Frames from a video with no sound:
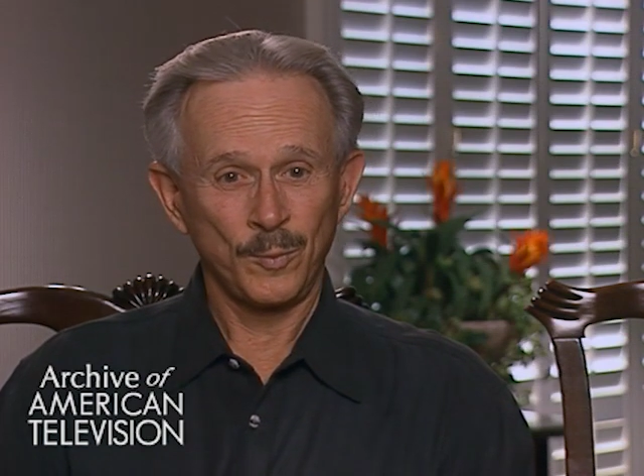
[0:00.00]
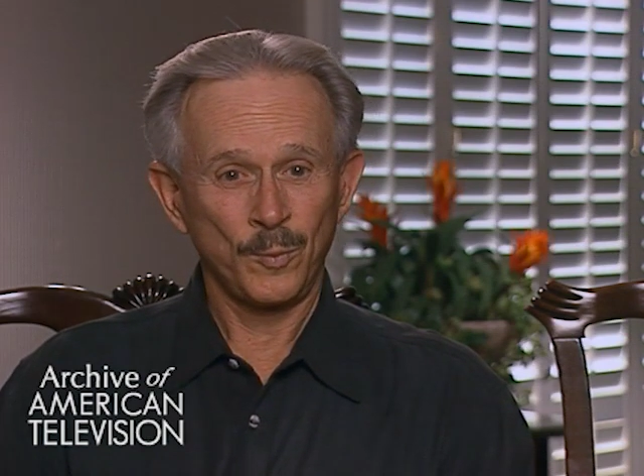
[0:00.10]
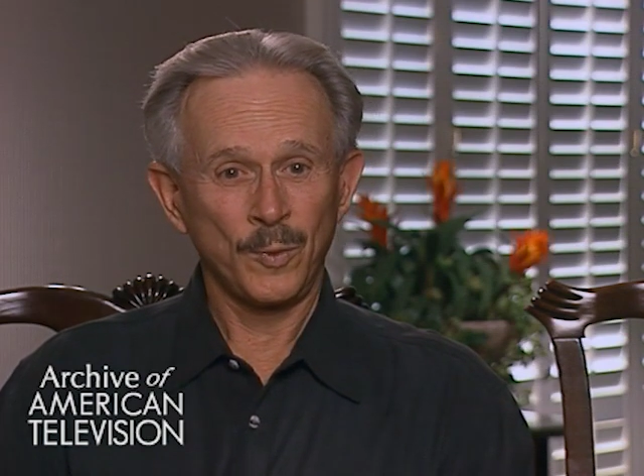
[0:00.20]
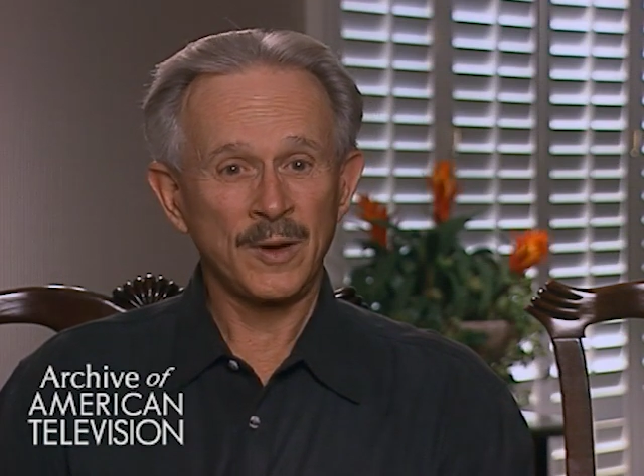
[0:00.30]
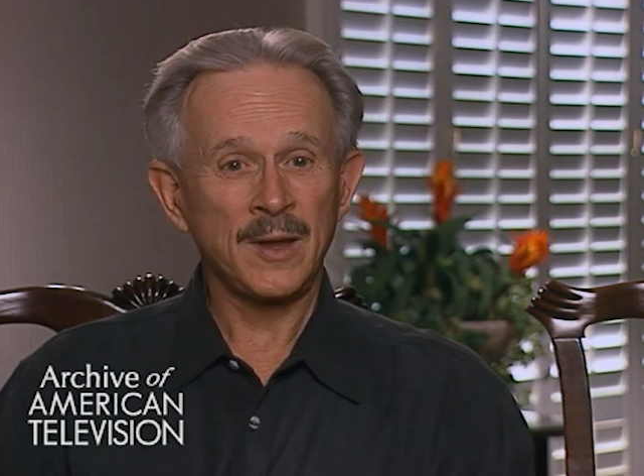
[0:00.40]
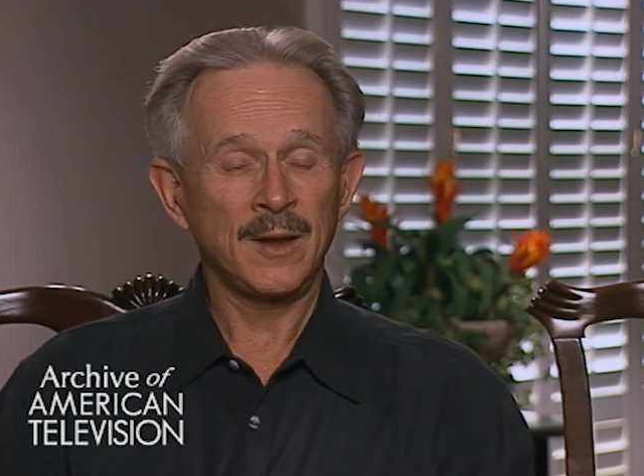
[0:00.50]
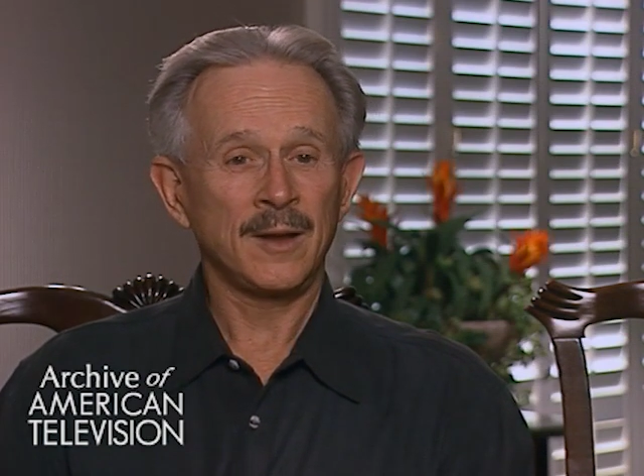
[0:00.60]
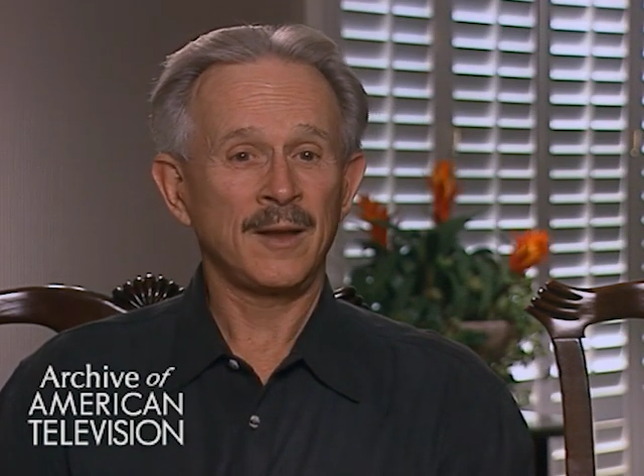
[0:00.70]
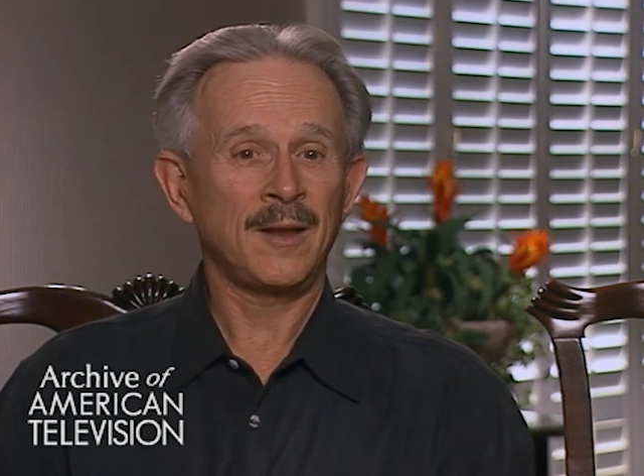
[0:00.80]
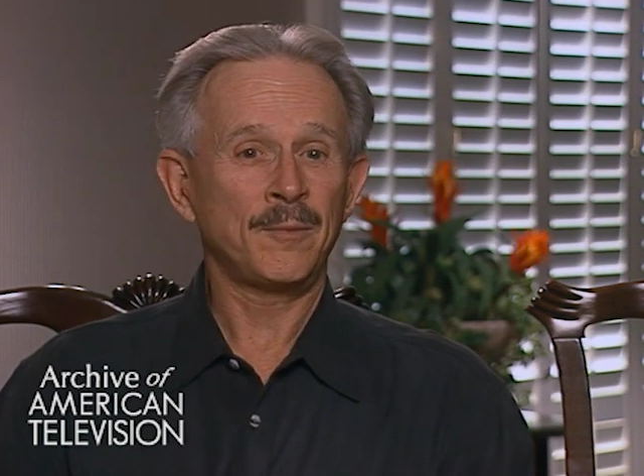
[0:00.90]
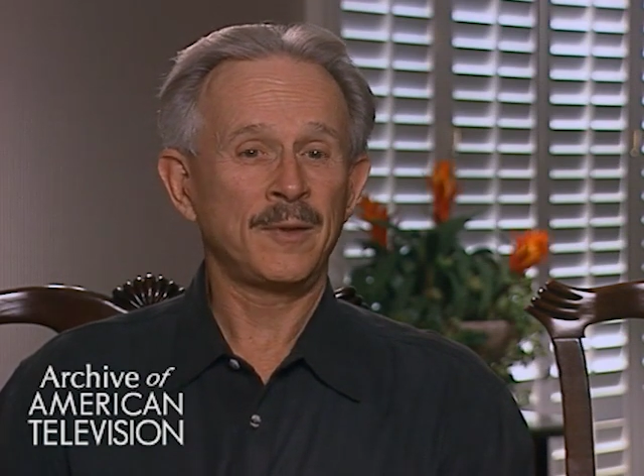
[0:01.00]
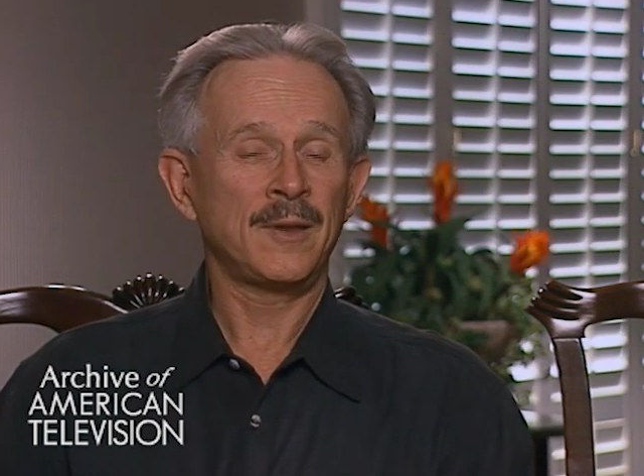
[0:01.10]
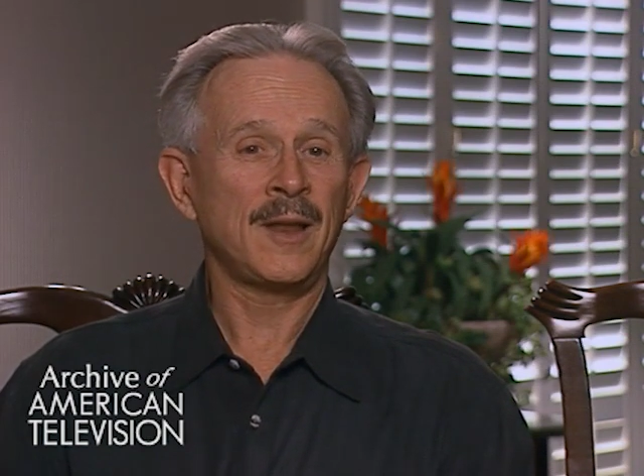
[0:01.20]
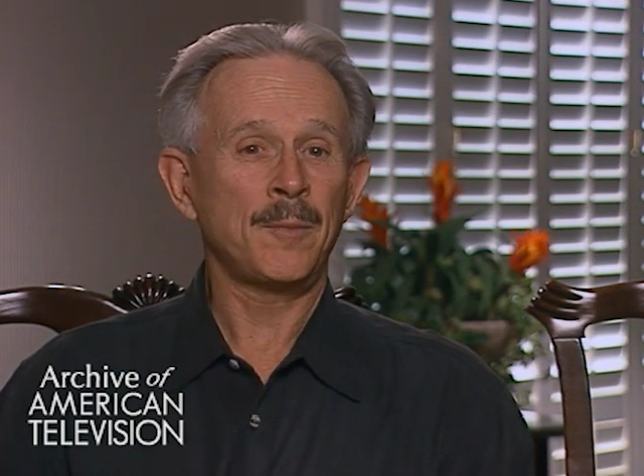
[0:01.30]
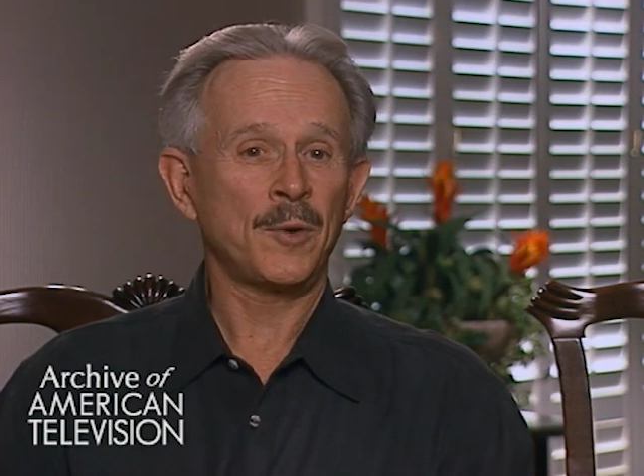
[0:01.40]
working a lot, with
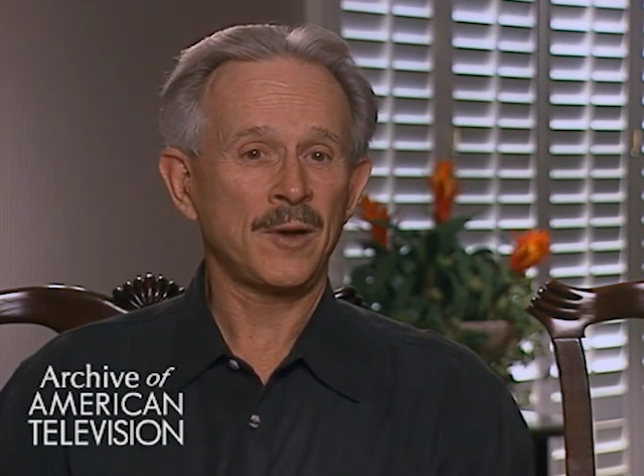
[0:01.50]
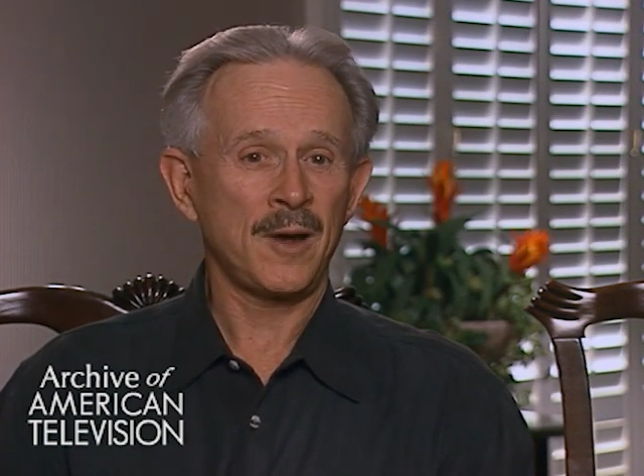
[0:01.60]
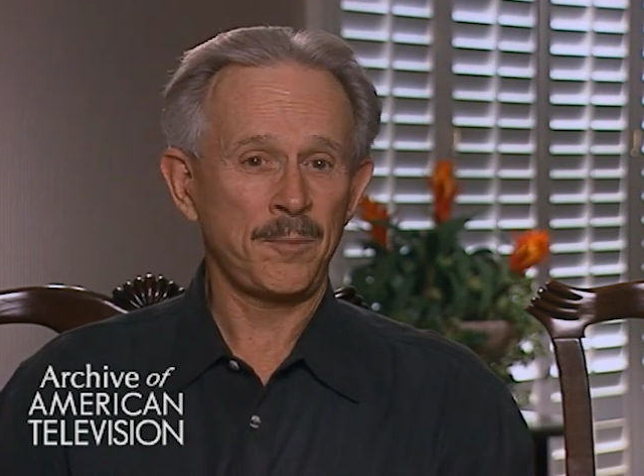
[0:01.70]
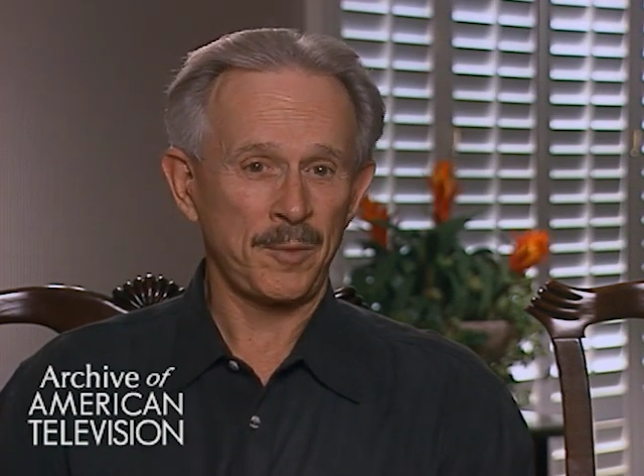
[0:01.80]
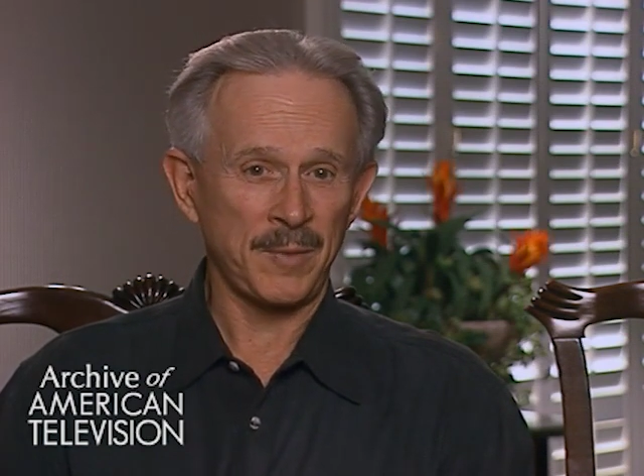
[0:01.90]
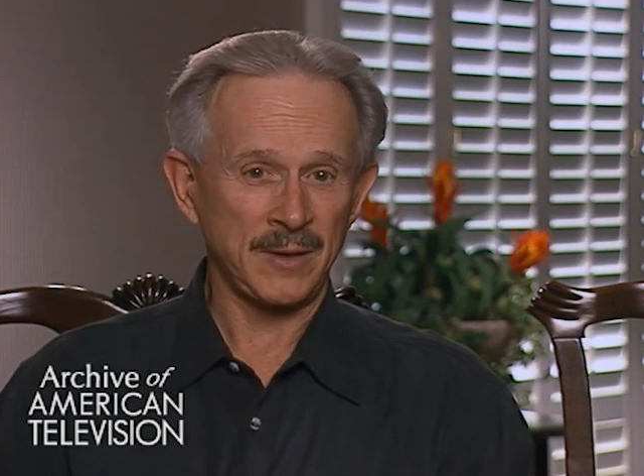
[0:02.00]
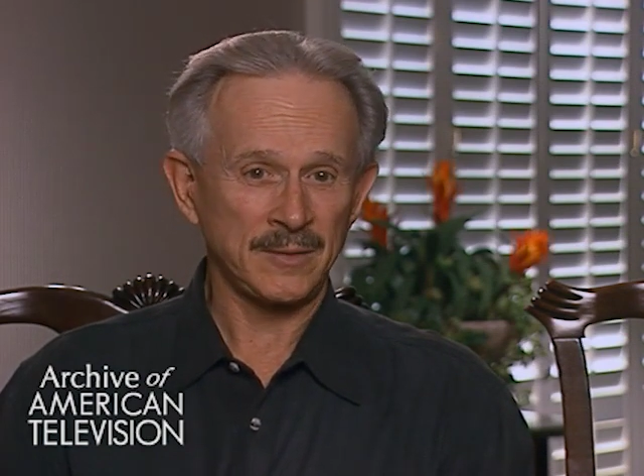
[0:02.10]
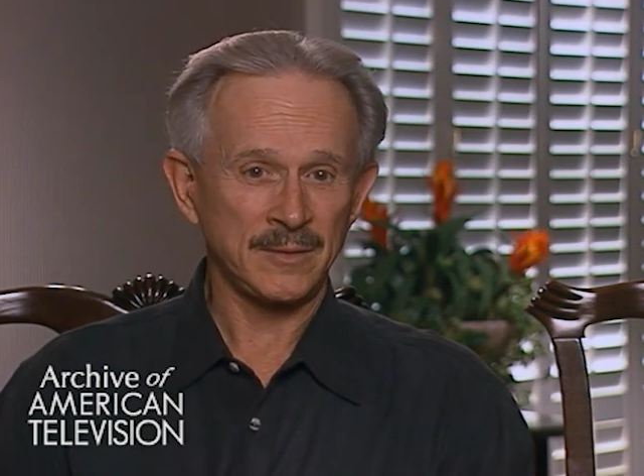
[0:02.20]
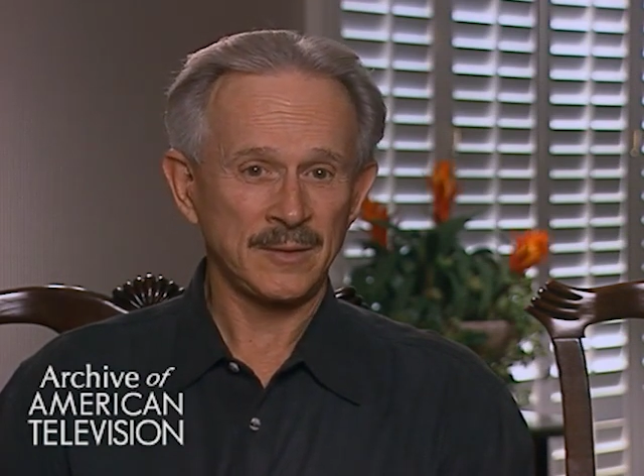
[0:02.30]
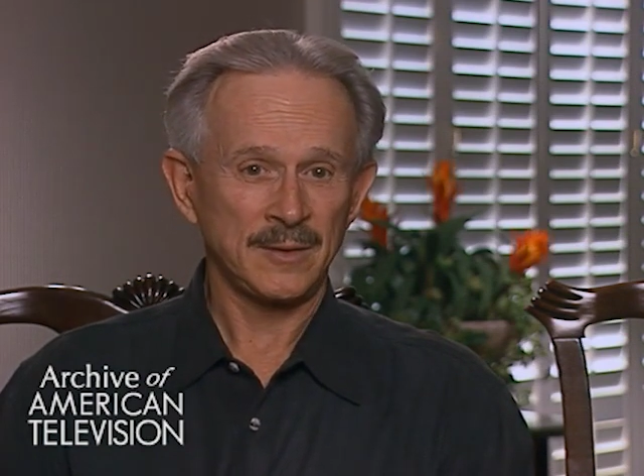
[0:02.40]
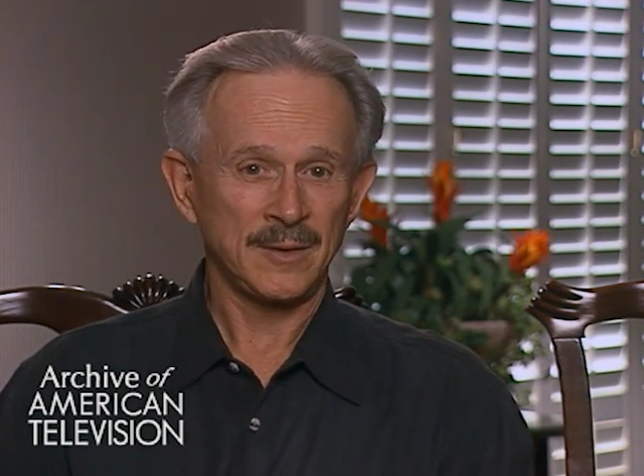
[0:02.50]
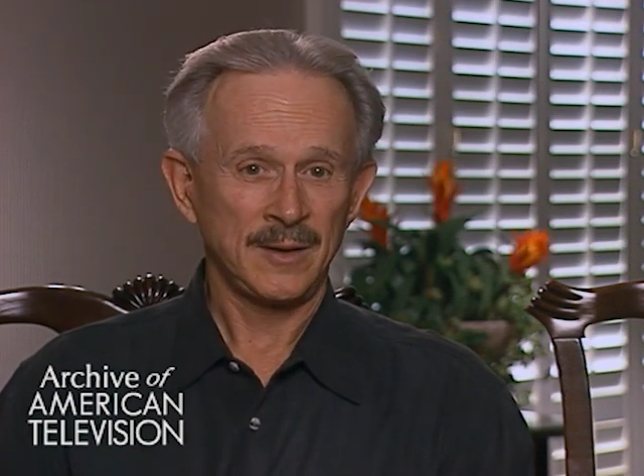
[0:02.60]
a lot more compromises.